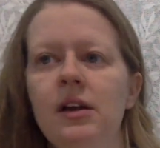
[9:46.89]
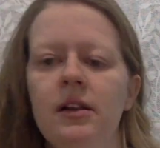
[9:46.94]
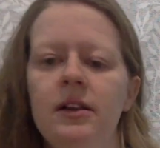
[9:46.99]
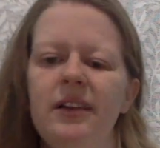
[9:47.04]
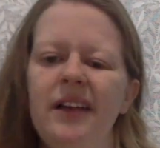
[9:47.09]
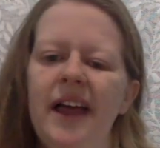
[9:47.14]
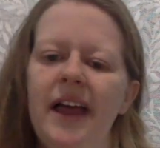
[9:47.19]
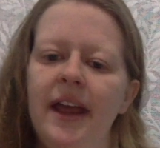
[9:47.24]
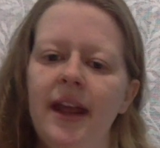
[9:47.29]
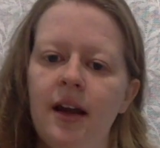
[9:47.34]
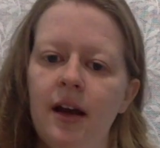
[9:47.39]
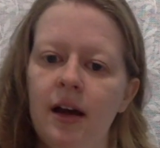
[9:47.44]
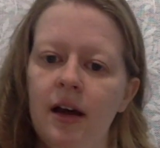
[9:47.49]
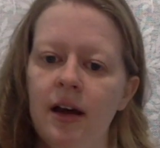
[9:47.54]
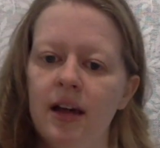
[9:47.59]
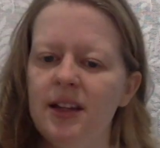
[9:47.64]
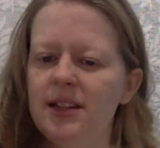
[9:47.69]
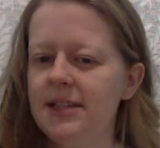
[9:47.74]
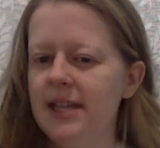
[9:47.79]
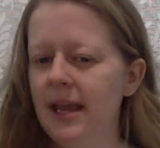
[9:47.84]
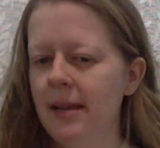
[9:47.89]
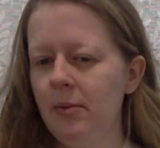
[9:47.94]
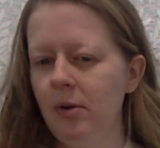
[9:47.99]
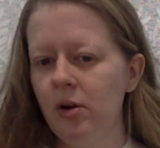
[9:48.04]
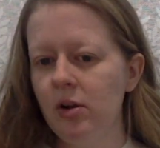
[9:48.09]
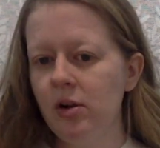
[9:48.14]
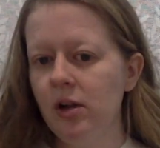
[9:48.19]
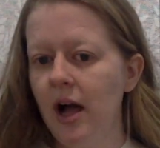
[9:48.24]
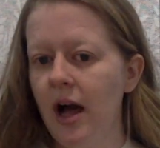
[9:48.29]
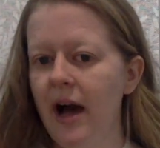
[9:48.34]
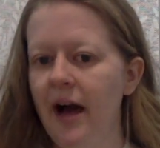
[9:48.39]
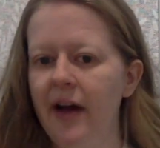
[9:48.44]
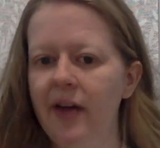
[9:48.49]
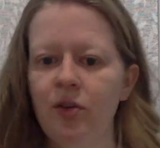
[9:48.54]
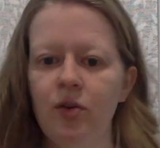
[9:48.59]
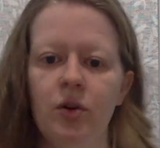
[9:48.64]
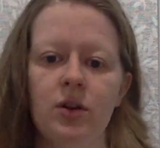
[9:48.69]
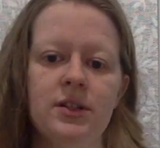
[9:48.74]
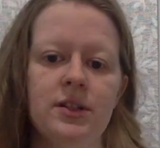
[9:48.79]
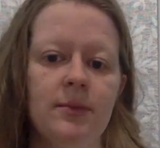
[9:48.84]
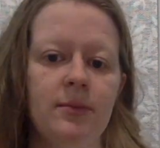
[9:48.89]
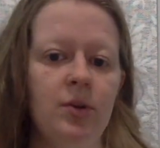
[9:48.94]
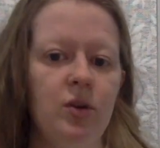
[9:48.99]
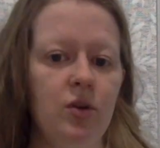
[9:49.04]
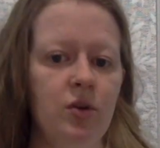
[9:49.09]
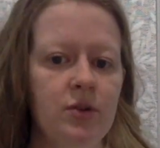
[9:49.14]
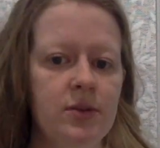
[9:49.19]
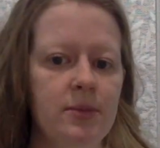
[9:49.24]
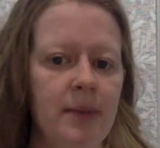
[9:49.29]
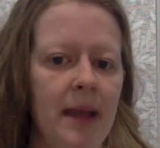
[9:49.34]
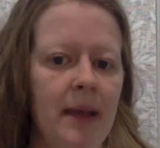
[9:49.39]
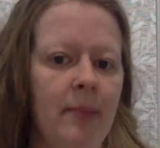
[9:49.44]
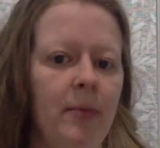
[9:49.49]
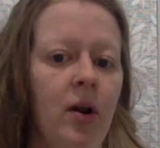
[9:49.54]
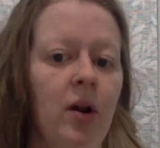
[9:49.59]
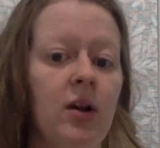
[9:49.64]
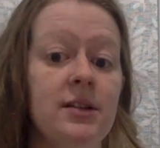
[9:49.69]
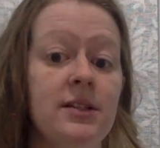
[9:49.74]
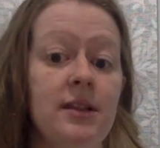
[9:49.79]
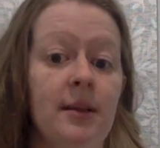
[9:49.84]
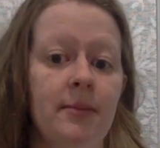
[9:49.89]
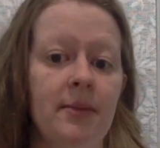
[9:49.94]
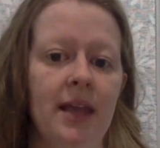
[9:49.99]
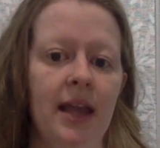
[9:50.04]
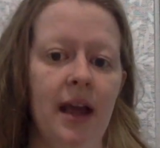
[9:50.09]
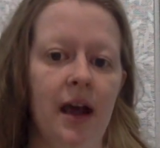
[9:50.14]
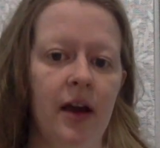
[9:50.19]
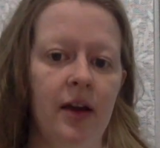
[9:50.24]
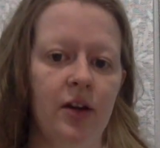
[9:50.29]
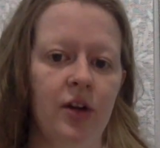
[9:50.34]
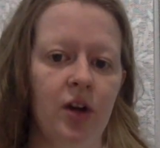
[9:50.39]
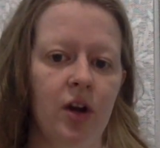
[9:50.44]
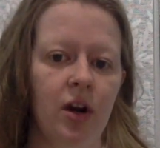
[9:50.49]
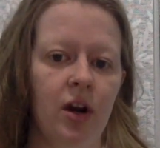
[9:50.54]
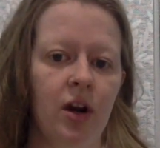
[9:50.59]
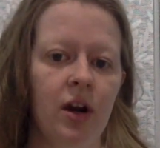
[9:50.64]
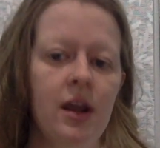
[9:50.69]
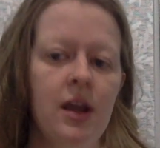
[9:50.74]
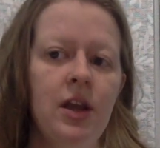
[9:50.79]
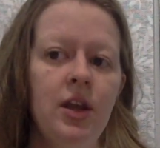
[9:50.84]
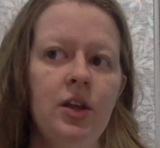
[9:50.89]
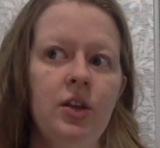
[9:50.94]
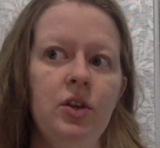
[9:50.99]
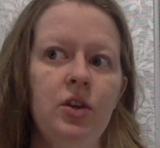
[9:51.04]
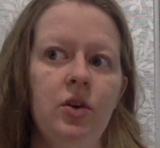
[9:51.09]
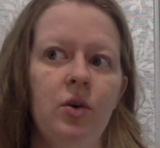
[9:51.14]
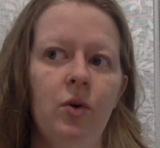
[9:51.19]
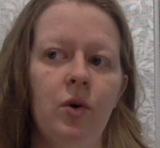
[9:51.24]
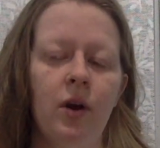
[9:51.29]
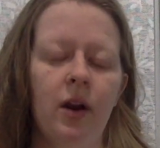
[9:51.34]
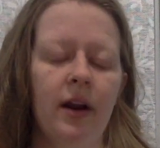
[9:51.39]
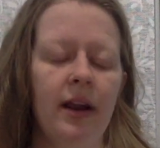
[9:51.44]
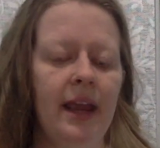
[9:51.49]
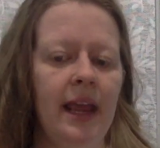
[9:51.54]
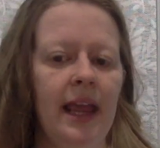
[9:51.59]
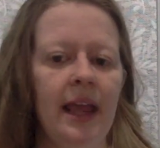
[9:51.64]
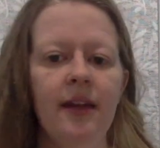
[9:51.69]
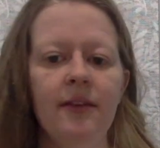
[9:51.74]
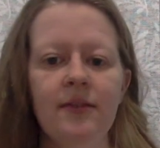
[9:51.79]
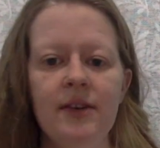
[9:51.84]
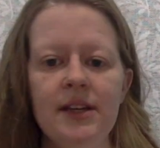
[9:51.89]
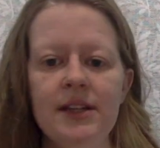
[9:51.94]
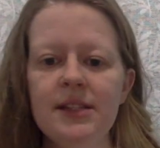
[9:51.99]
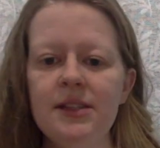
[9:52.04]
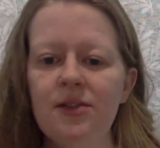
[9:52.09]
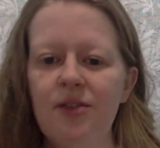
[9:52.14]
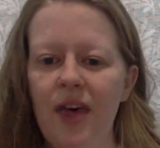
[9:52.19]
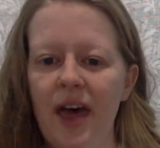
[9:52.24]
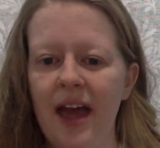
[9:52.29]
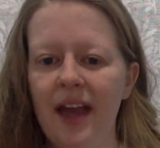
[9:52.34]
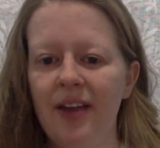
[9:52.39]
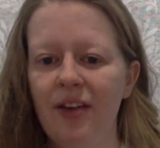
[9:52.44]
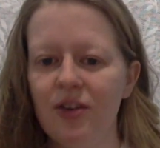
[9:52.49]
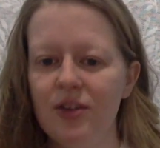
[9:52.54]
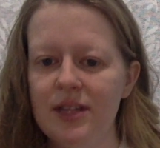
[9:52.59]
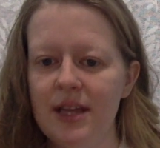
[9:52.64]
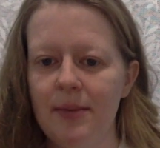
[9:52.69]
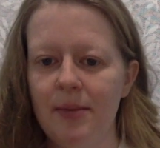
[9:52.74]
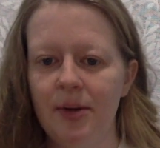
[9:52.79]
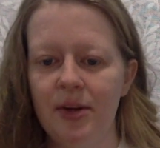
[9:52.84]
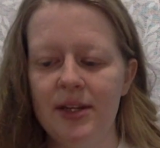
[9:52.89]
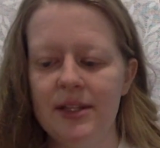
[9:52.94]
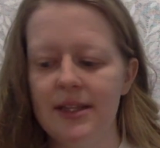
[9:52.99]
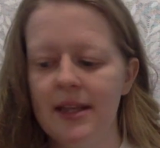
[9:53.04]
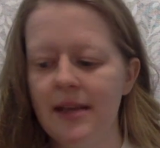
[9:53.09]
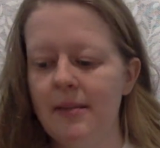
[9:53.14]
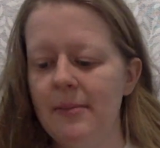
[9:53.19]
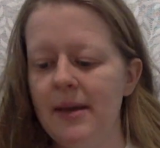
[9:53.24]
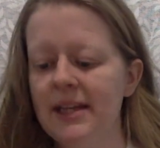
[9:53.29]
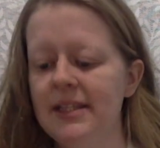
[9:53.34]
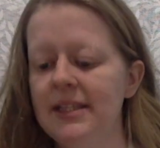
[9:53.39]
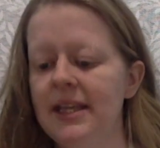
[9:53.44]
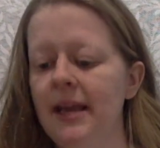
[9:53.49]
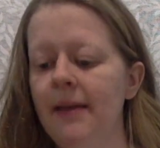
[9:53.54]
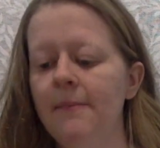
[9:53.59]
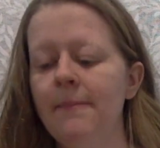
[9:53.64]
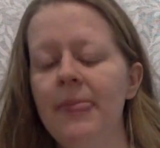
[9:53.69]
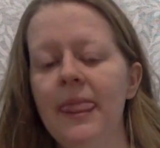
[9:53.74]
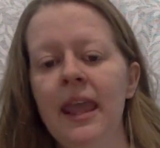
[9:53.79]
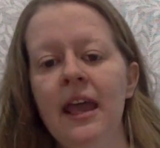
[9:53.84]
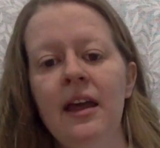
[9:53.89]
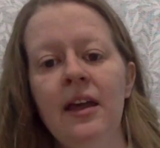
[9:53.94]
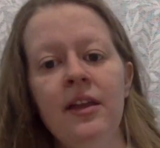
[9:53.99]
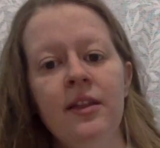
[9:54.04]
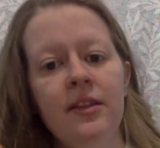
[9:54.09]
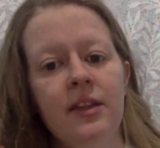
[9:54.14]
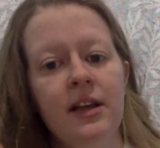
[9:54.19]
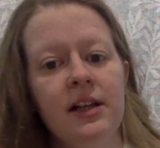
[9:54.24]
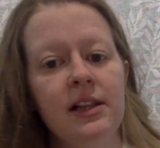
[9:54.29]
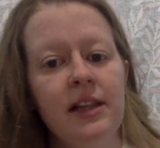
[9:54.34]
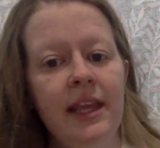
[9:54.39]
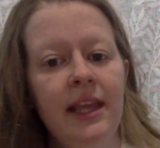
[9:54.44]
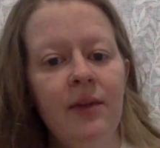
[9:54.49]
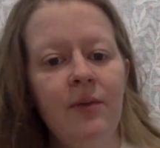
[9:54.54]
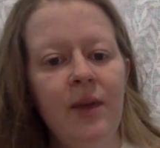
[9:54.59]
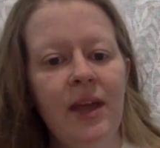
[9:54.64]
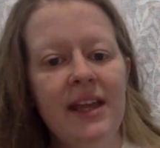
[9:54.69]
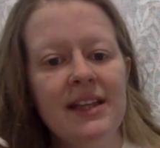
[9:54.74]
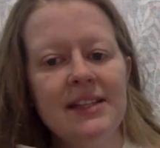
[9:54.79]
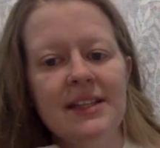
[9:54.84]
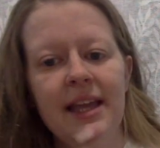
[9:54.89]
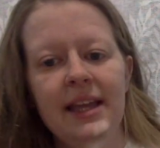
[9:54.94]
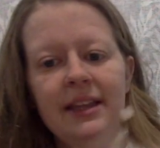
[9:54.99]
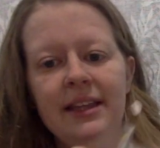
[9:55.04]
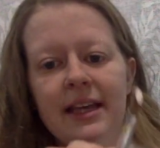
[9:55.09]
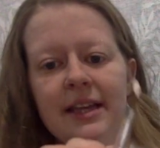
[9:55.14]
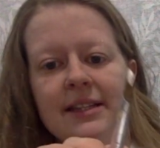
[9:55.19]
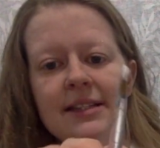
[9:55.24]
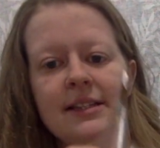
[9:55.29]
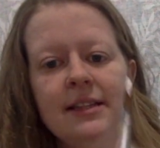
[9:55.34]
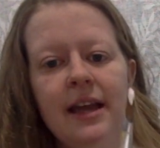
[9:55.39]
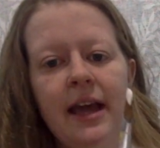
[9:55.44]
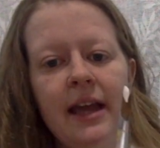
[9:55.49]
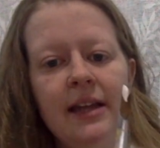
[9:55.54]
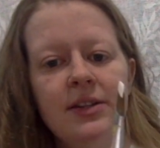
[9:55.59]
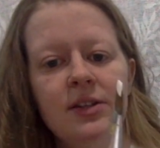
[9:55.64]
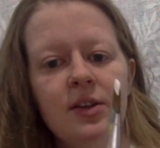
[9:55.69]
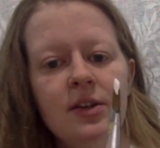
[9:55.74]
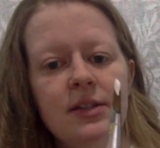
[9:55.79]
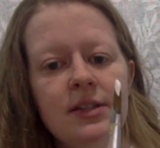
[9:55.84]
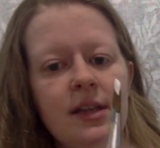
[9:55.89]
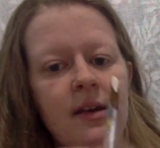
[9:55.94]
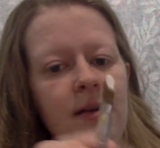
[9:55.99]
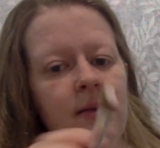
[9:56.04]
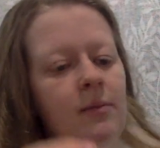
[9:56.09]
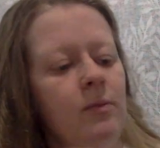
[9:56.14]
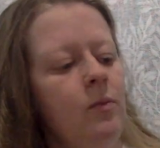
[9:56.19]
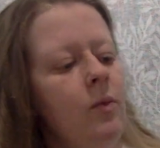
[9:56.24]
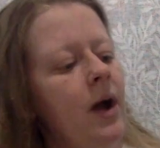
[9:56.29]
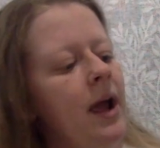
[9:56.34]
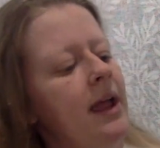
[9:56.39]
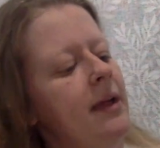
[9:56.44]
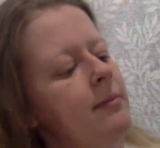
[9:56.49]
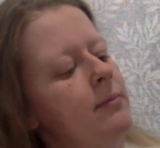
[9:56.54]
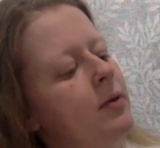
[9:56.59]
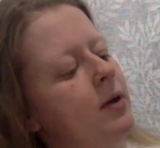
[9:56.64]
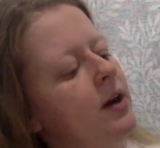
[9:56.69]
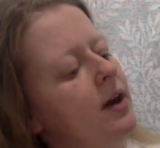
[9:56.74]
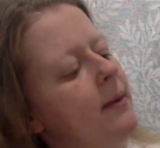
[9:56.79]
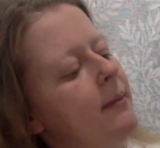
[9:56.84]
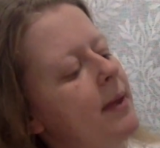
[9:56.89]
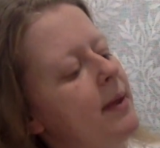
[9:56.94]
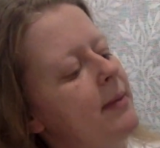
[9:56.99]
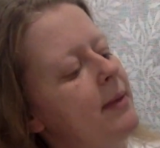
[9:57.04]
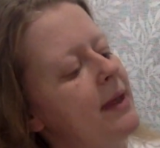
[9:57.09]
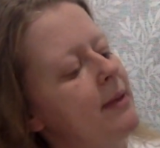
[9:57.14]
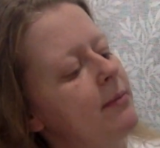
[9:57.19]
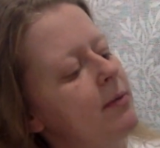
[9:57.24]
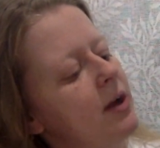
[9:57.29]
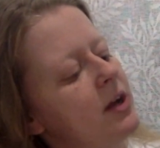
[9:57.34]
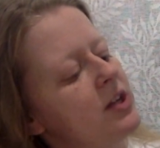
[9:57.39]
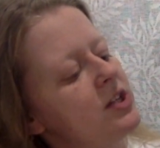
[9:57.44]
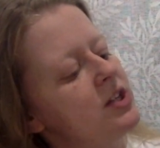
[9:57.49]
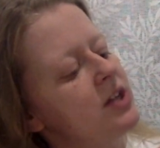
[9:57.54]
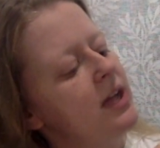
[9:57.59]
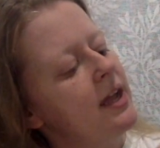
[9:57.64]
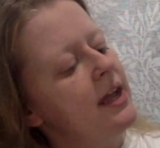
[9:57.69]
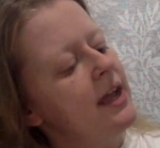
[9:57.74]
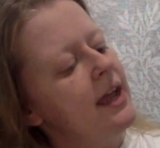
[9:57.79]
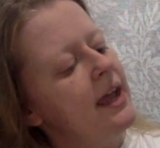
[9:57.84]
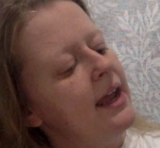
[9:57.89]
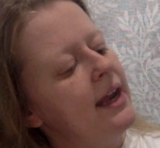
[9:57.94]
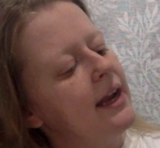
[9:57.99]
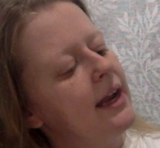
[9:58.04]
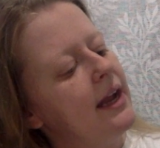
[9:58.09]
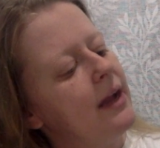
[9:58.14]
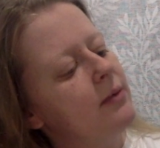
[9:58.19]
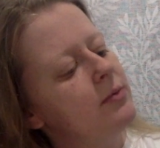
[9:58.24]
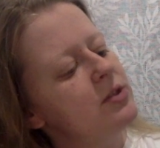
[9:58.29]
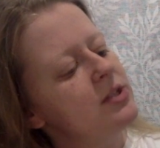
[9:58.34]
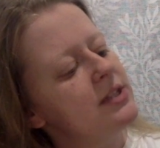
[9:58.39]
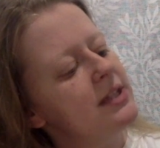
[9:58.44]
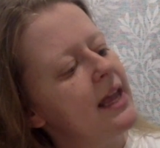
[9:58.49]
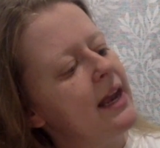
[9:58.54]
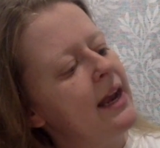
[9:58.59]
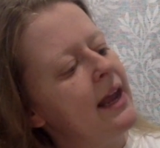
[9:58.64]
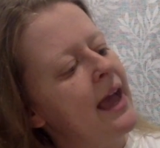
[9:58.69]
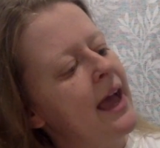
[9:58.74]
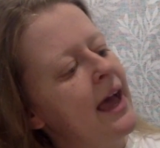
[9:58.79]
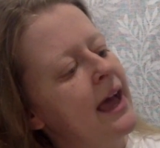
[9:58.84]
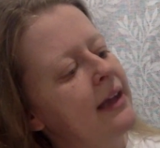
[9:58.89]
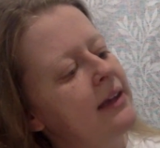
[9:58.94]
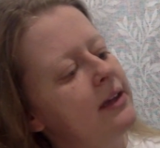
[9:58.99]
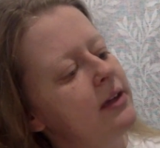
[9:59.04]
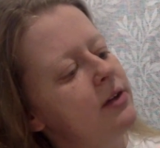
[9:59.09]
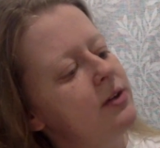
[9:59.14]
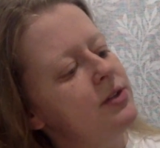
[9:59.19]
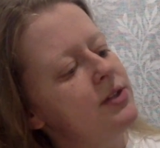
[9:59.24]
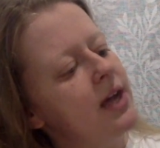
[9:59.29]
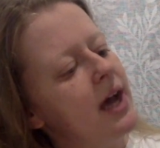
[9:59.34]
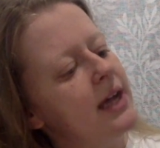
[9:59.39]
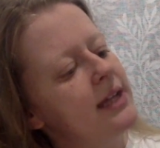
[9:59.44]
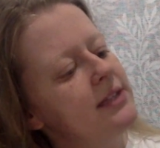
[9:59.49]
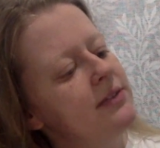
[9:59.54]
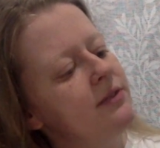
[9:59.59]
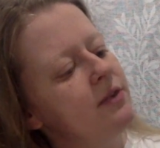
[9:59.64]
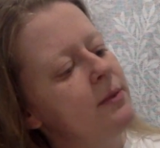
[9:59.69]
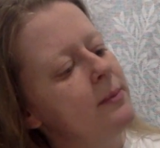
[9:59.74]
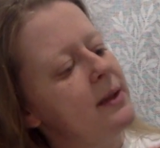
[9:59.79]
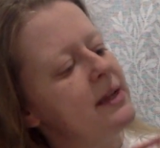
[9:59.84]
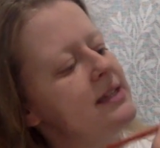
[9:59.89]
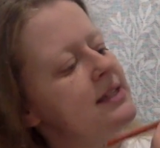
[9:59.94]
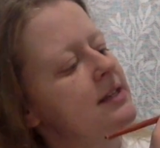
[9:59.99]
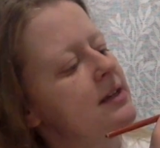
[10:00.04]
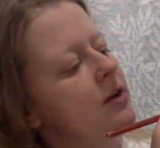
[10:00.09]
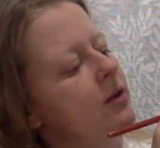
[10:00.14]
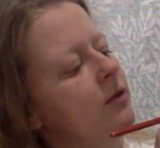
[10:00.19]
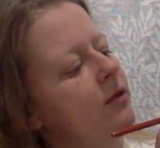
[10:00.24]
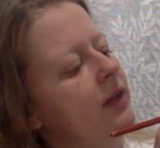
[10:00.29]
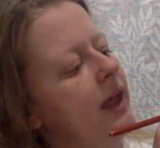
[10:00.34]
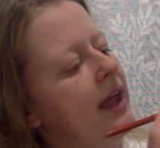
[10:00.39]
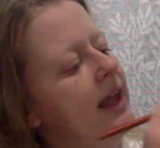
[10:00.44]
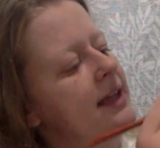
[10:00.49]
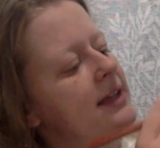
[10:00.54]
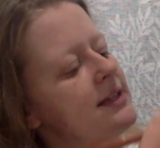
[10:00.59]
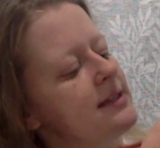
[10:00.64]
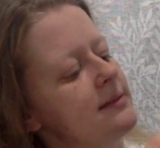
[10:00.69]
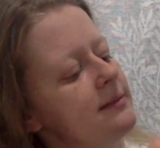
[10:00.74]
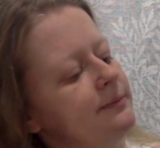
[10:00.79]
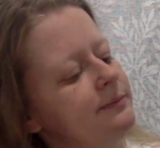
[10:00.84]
like a tablecloth or some newspaper or something under your canvas so that your table doesn't get messy. The clean way is like this. I took some white, put it on my paintbrush, Now I'm just going to add little dots for my snowflakes.